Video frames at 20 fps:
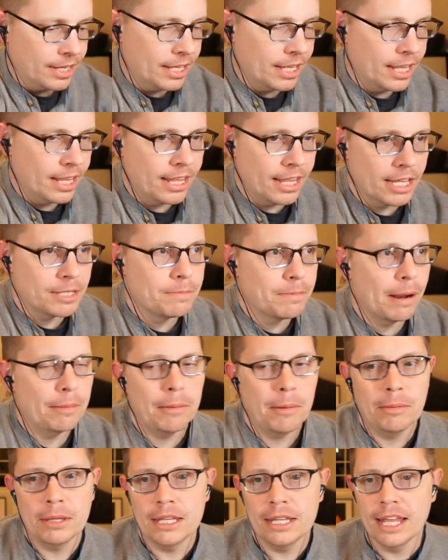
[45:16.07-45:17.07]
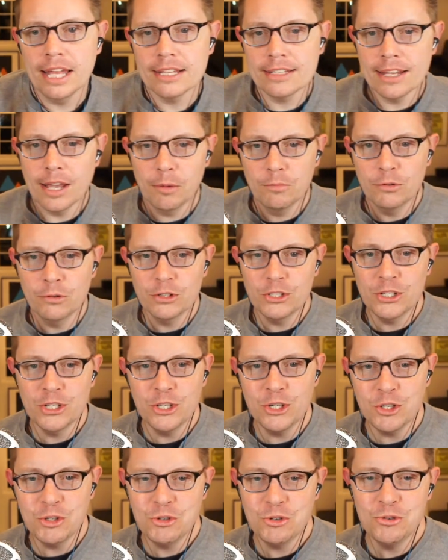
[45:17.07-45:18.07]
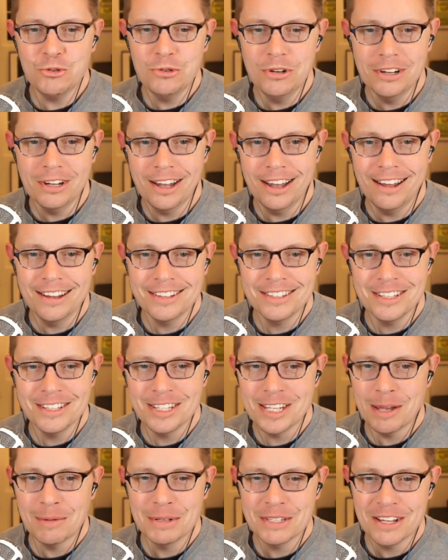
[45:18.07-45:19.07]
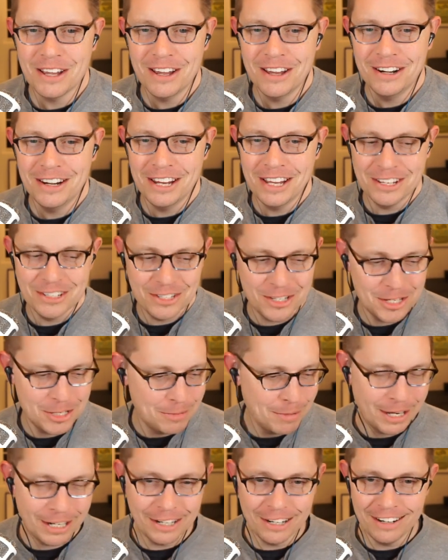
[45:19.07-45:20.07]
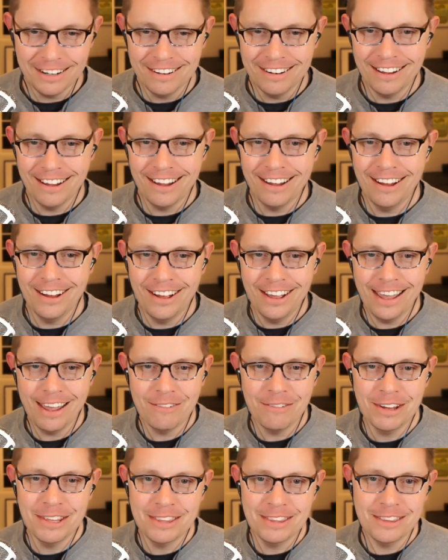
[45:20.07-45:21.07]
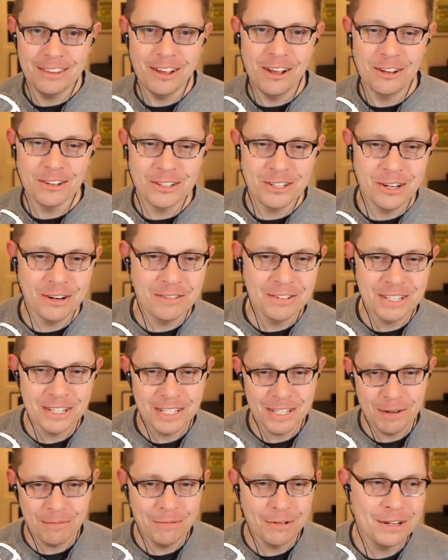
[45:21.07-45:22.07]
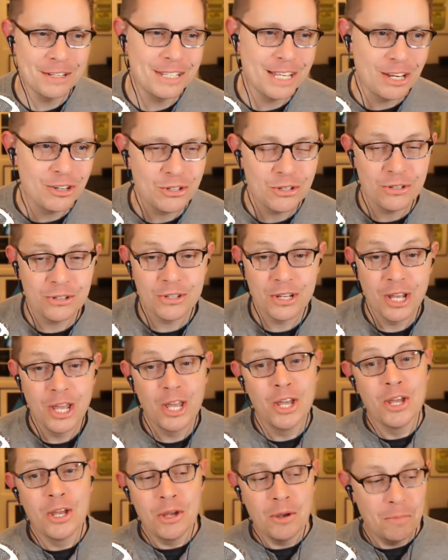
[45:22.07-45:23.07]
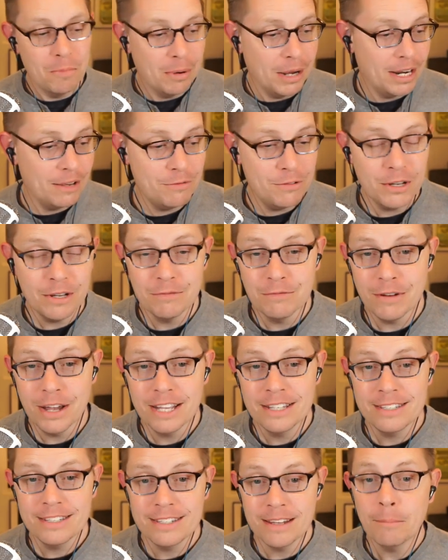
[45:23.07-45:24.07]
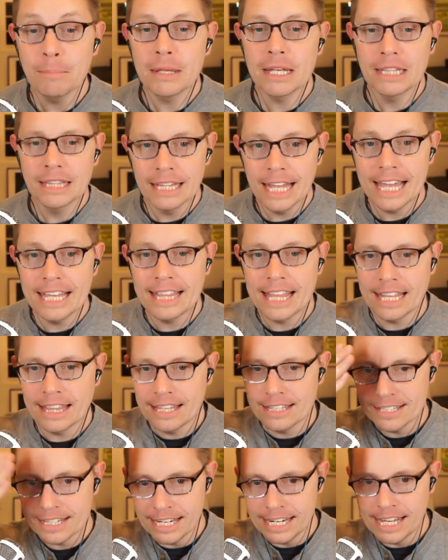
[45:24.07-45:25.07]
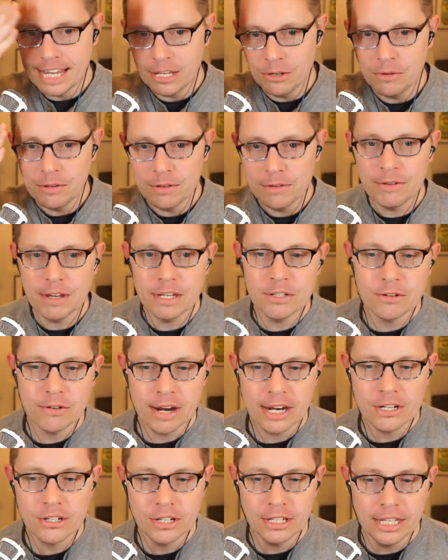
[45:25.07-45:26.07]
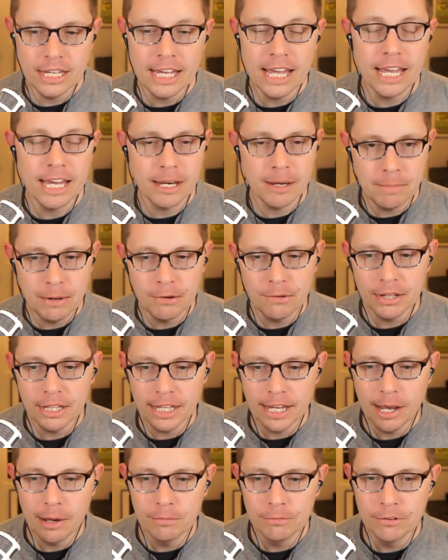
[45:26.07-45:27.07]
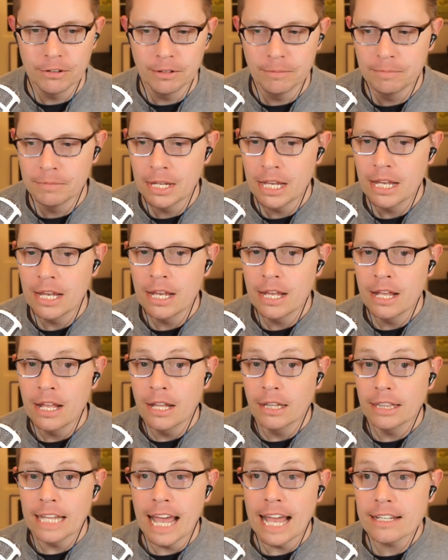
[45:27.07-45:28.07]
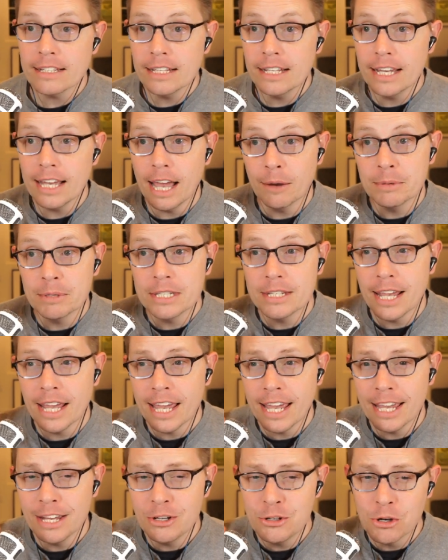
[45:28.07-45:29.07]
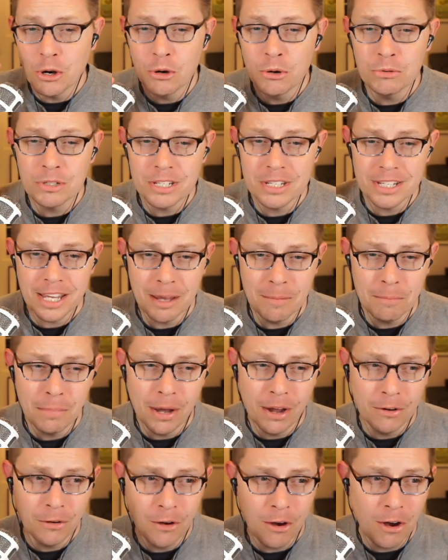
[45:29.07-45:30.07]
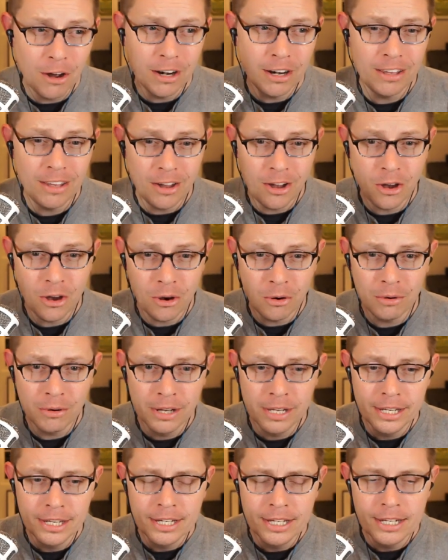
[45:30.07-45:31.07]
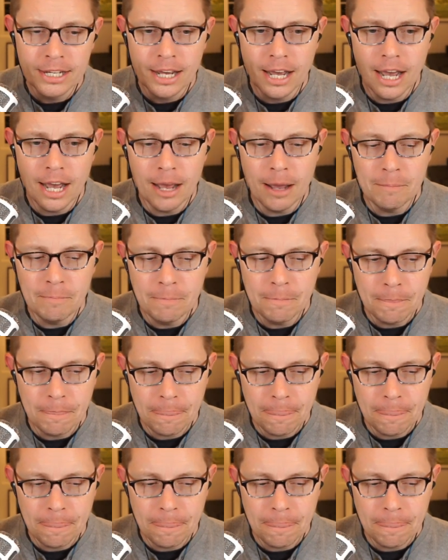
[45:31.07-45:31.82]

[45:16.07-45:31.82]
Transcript: that's probably less helpful to you since Amazon has suspended all service except for essentials. But if you can find something like that that's going to hit you in the face directionally, it can be really helpful. Lastly, I would say don't skimp on audio. The